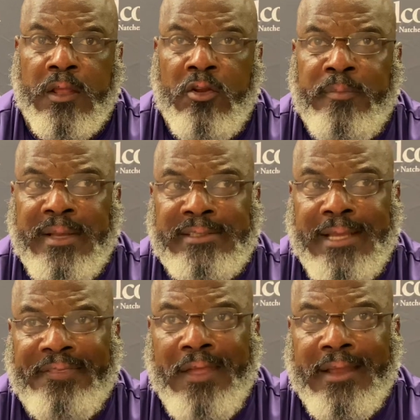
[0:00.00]
Well, the biggest thing,
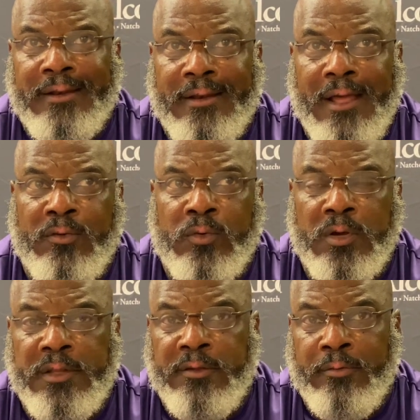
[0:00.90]
I think
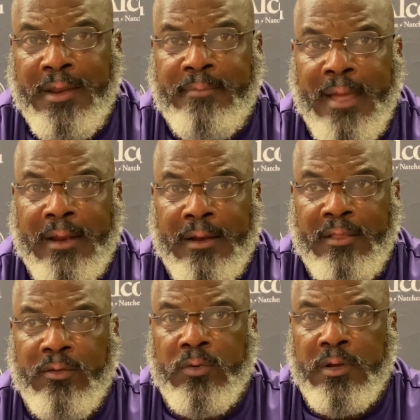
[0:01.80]
Leatherwood, the running back
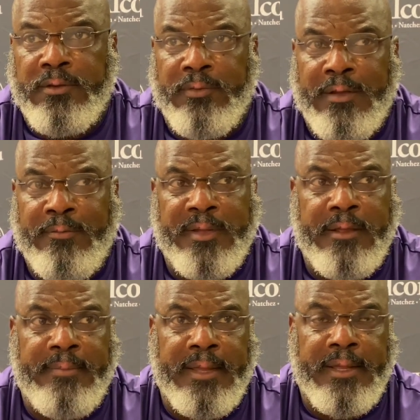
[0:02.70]
Leatherwood, when they put
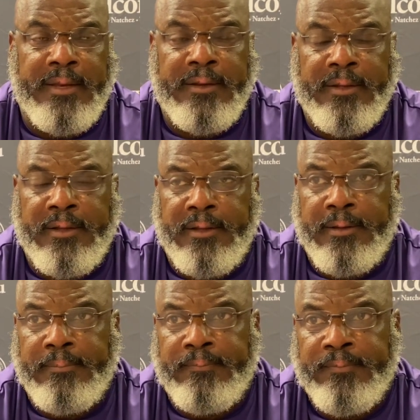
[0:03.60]
him
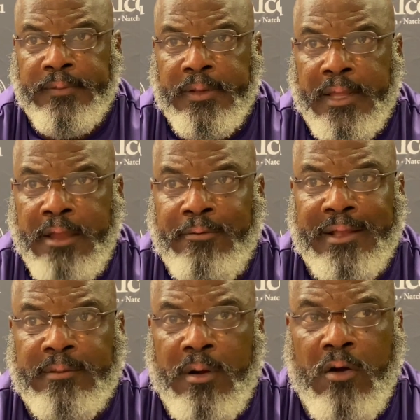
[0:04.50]
in, he ran
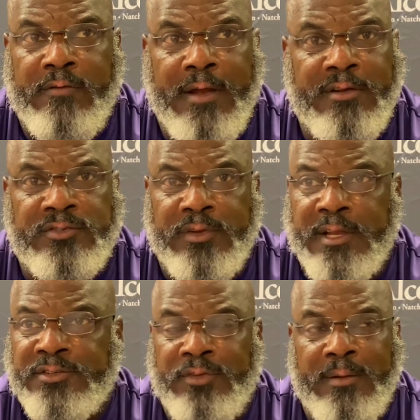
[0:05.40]
the ball very
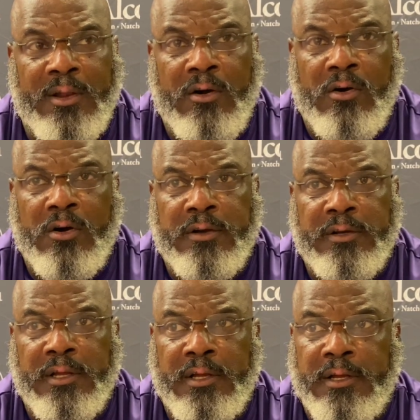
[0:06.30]
extremely hard.
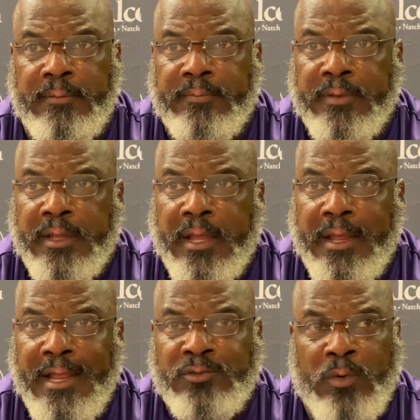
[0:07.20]

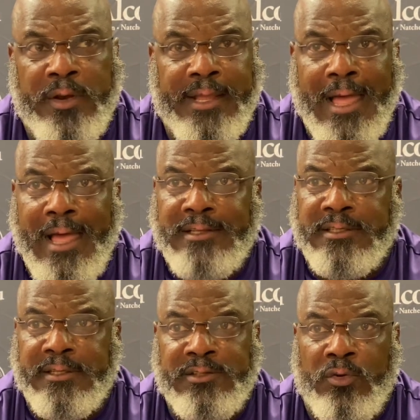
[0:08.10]
And that's one of the guys
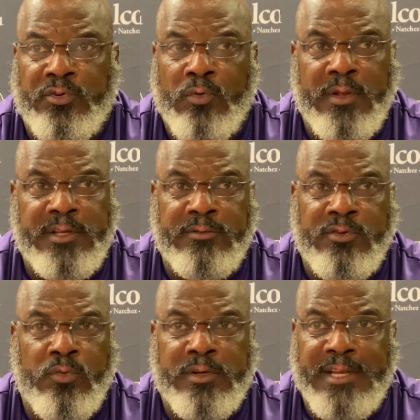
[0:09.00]
that's going to
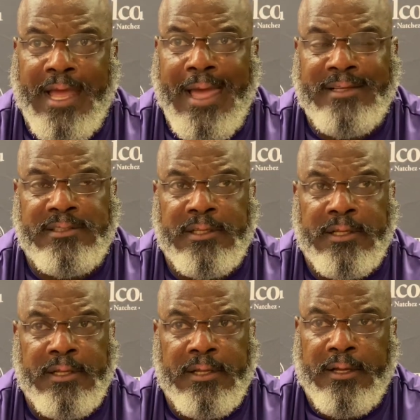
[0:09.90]
do what you asked,
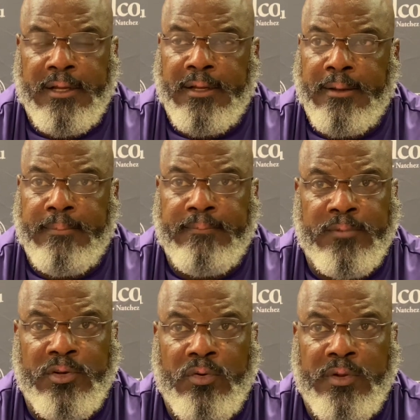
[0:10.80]

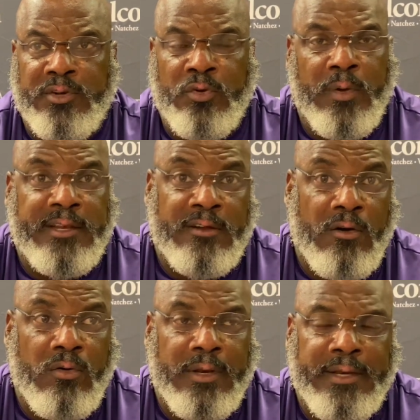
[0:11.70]
you know, and do what he
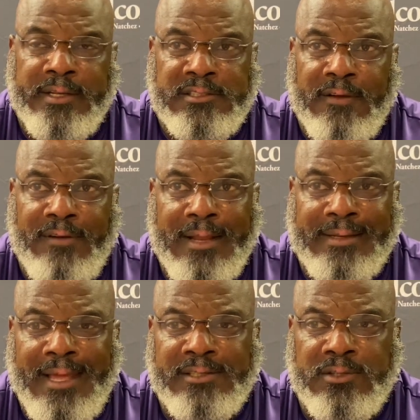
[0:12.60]
told and stuff like
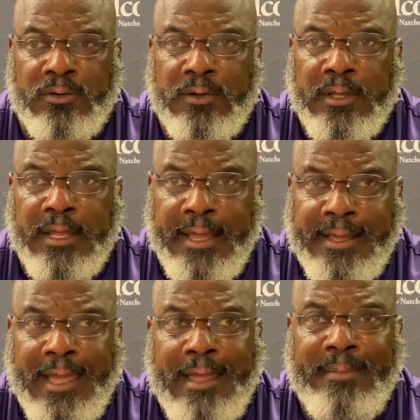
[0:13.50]
that. So he
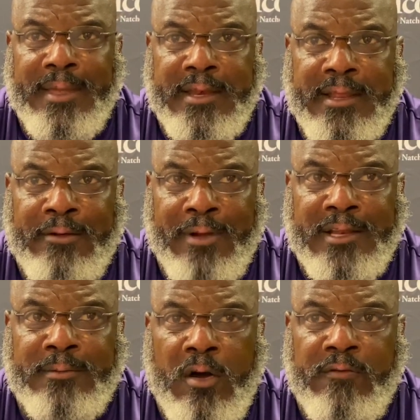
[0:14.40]
came in and ran
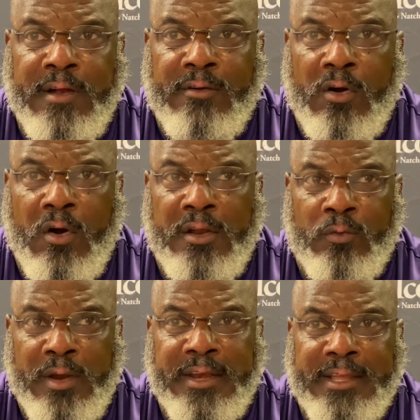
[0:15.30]
the ball very hard, and
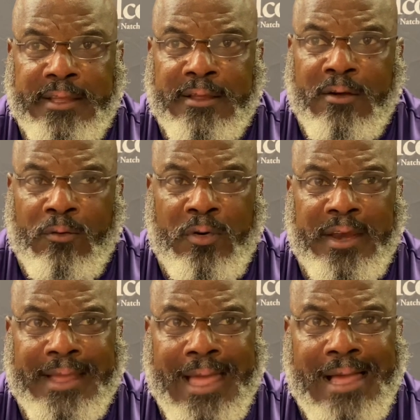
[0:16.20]
one of
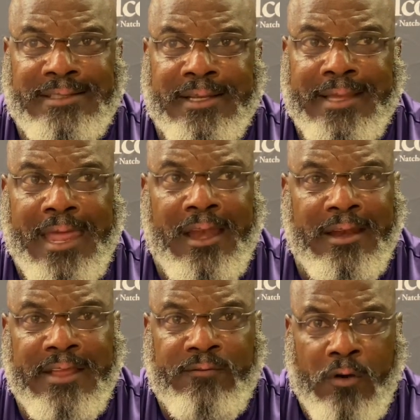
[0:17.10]
the guys that got to
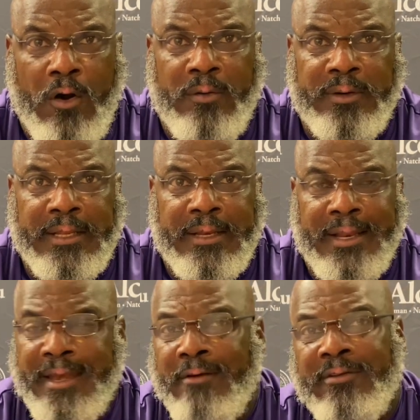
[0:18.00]
lean forward
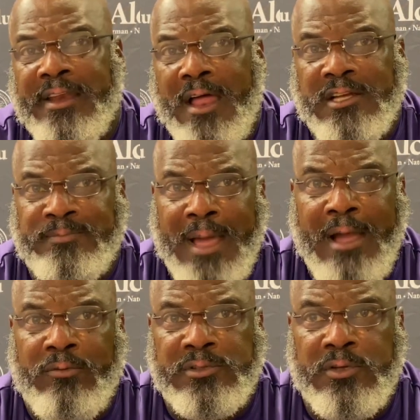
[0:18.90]
that never get knocked
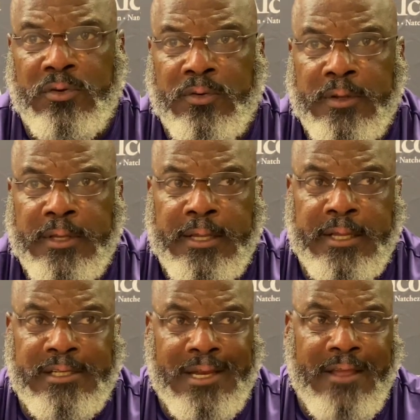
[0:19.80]
backwards. So
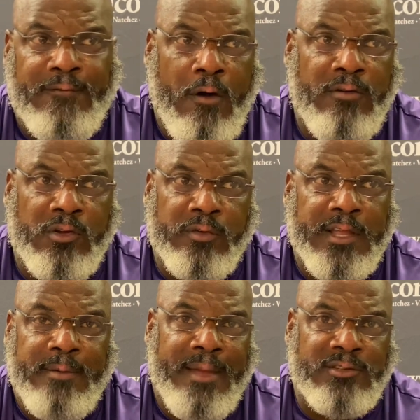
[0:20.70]
his lean forward going to
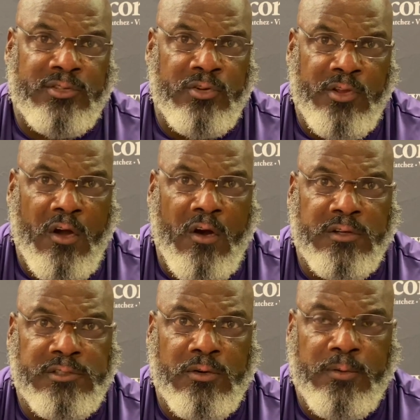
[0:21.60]
give him an extra 2
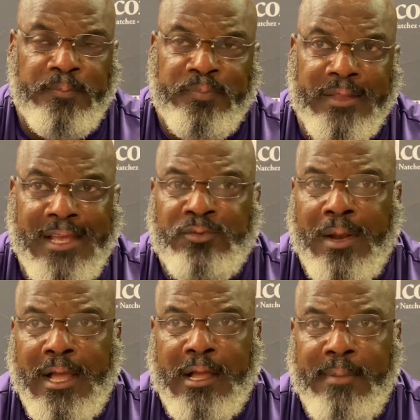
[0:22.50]
yards. So that's what
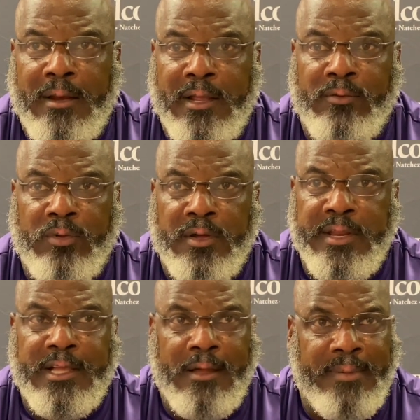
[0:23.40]
I like about Leatherwood. He
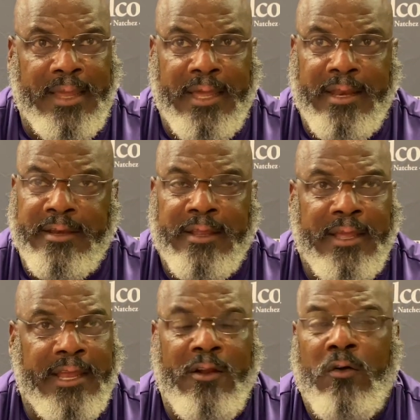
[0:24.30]
come in and
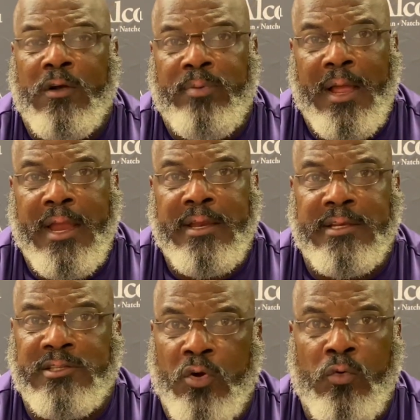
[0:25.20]
he don't complain,
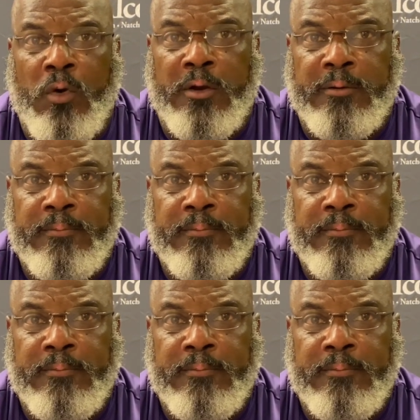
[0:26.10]
just go to work.